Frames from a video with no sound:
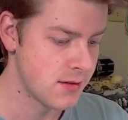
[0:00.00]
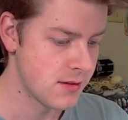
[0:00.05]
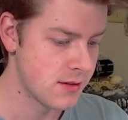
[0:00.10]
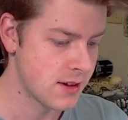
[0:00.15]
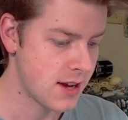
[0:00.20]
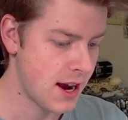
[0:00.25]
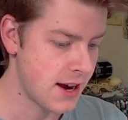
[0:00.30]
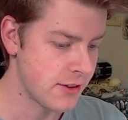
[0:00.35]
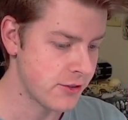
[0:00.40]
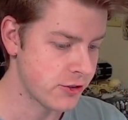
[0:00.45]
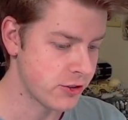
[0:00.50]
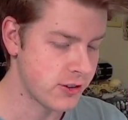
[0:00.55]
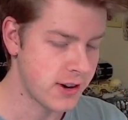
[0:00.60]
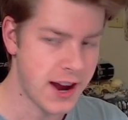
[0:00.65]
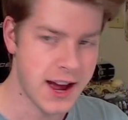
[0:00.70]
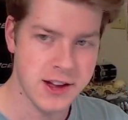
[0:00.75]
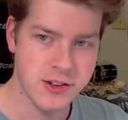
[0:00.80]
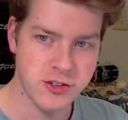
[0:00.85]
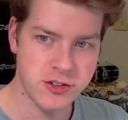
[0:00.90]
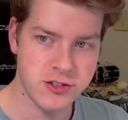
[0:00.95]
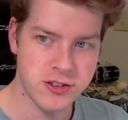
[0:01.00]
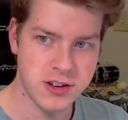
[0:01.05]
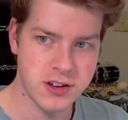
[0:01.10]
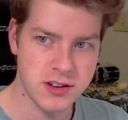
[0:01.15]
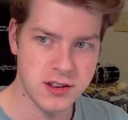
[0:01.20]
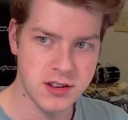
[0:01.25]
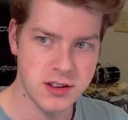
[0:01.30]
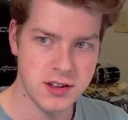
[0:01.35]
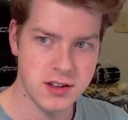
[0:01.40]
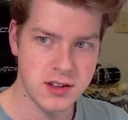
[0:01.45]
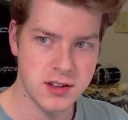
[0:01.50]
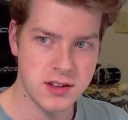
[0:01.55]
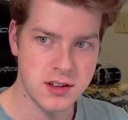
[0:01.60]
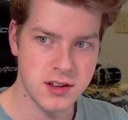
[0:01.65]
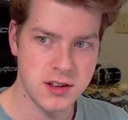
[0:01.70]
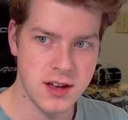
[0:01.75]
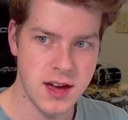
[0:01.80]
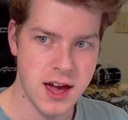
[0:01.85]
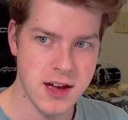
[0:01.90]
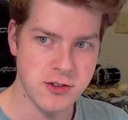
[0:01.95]
Kind of scratched.
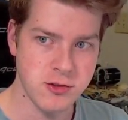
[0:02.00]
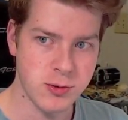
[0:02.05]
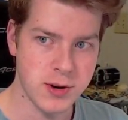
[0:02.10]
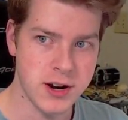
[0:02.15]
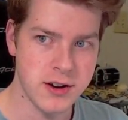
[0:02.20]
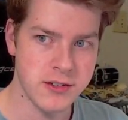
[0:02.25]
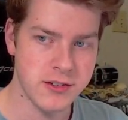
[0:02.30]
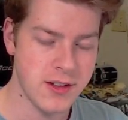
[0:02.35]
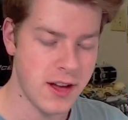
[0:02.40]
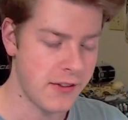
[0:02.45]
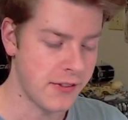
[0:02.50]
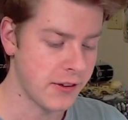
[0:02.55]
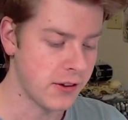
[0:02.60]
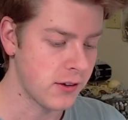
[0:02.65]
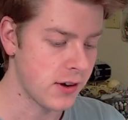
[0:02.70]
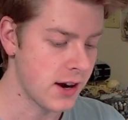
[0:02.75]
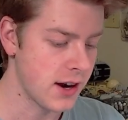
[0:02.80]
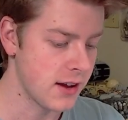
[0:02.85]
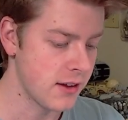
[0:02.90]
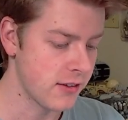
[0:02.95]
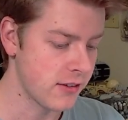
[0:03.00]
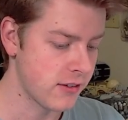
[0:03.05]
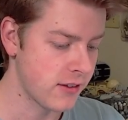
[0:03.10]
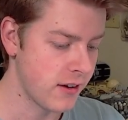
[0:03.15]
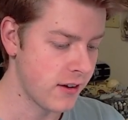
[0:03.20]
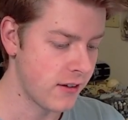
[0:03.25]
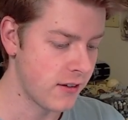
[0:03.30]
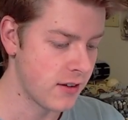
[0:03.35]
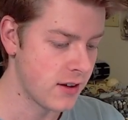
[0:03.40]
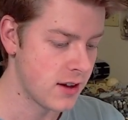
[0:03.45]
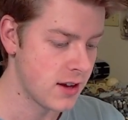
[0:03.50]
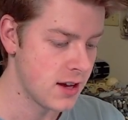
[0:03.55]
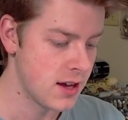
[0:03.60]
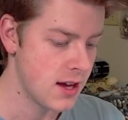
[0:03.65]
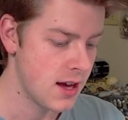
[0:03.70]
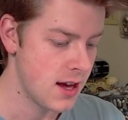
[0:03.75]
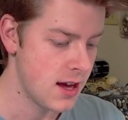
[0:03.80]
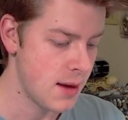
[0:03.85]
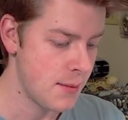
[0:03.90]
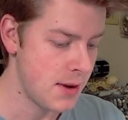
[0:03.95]
Edgeware is not the greatest, so
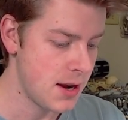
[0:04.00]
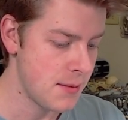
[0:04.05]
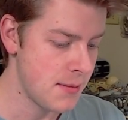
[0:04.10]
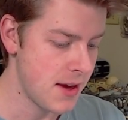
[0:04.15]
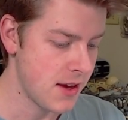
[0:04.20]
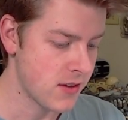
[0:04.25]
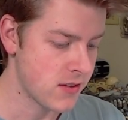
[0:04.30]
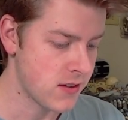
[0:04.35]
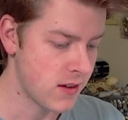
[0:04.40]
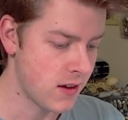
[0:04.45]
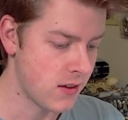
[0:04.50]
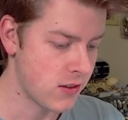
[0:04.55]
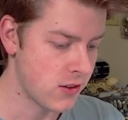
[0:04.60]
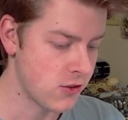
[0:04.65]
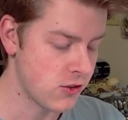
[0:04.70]
I mean, it makes sense.